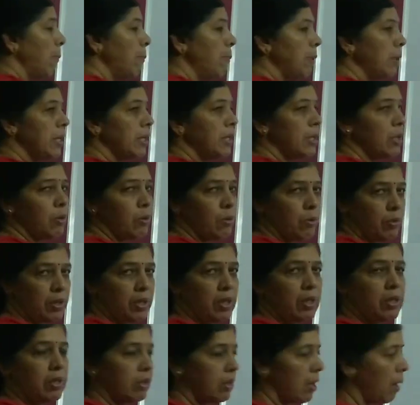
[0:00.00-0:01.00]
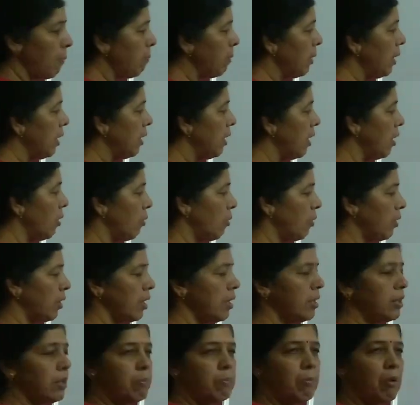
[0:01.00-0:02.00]
completely
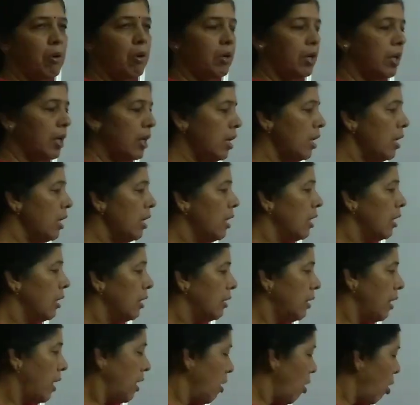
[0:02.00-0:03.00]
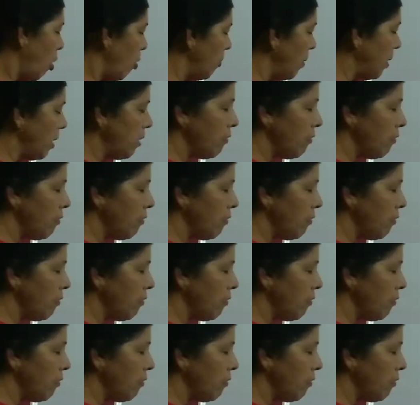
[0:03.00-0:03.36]
rotate the body, then how